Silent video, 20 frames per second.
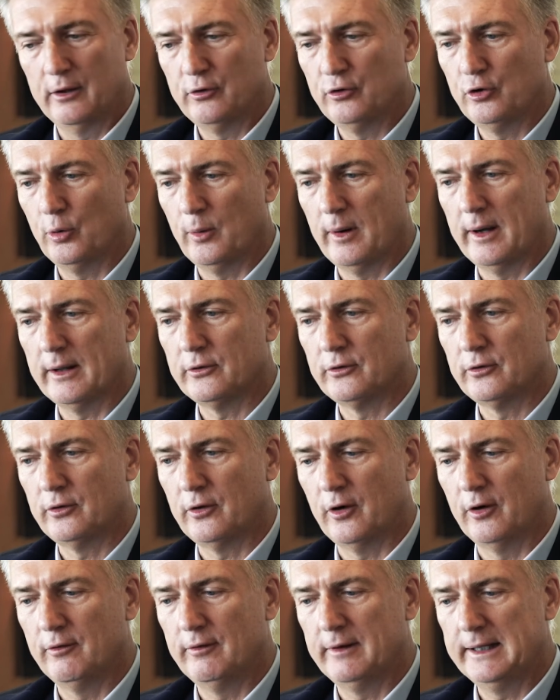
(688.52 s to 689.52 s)
to us
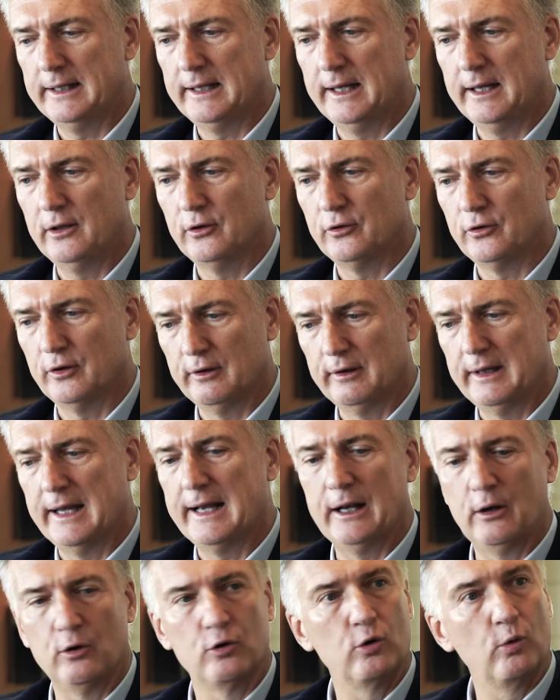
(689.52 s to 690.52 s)
over the years in
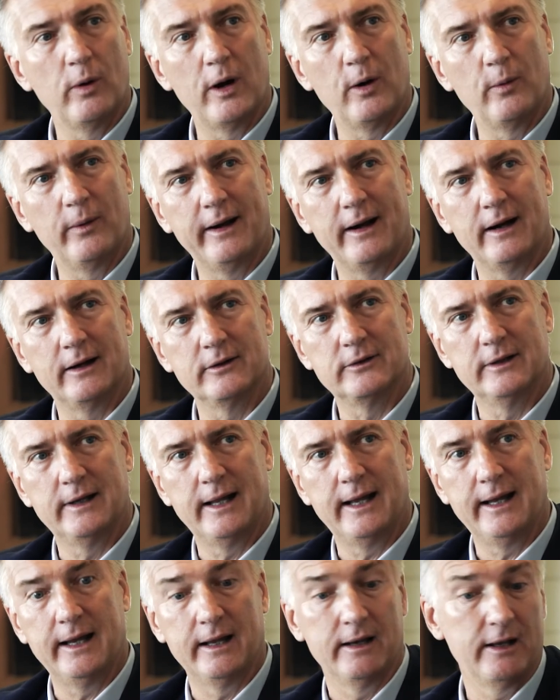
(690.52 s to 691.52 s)
getting to where we are
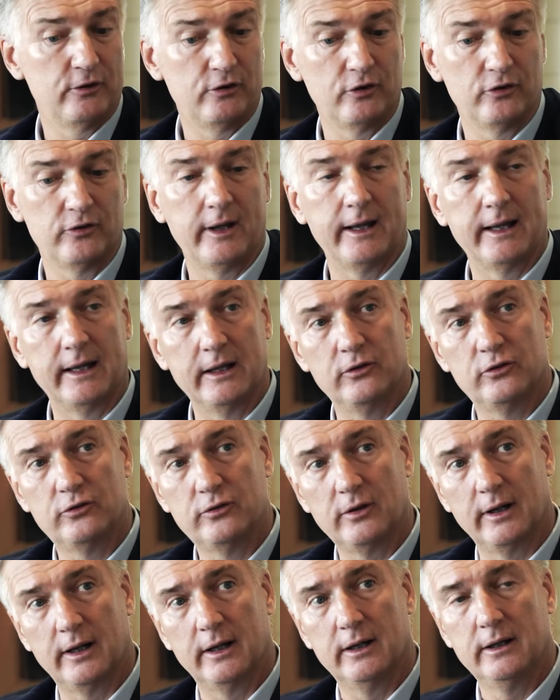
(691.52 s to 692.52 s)
today. And as you say, he's
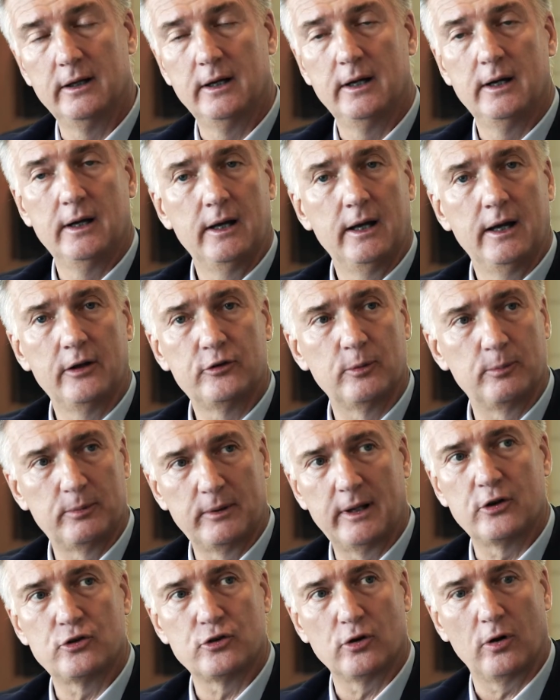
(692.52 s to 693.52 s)
still a
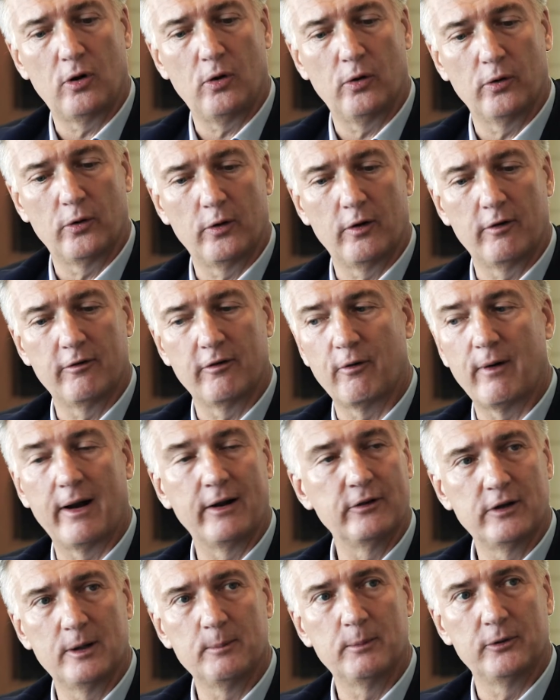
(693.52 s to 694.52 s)
substantial holder of
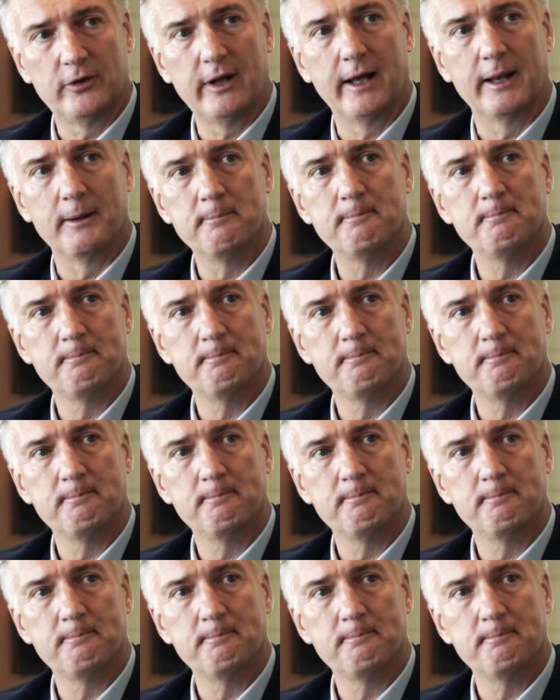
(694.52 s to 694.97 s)
around 10%.